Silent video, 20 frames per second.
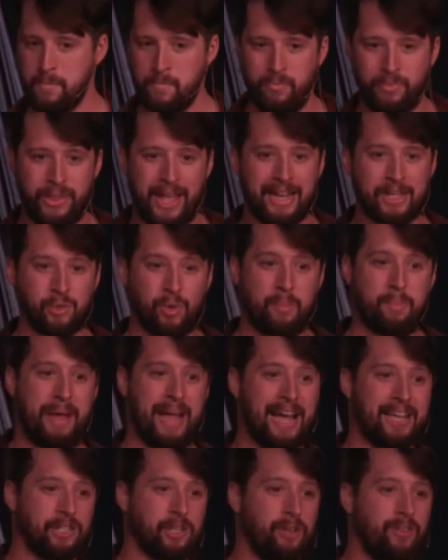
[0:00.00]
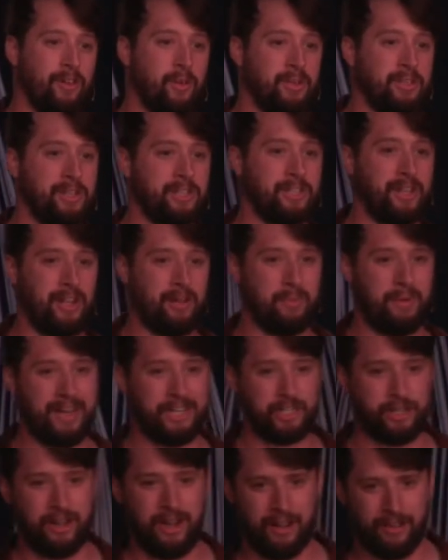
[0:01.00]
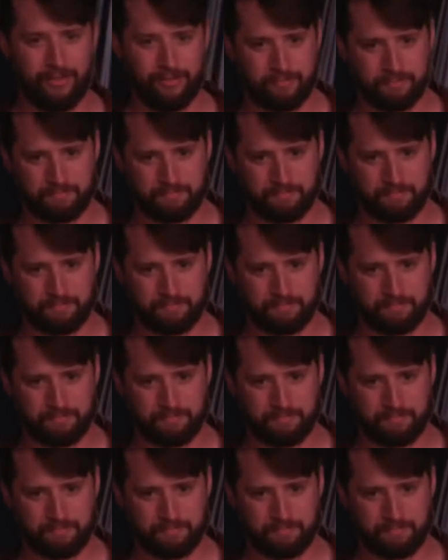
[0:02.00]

That's what Passover was a celebration of.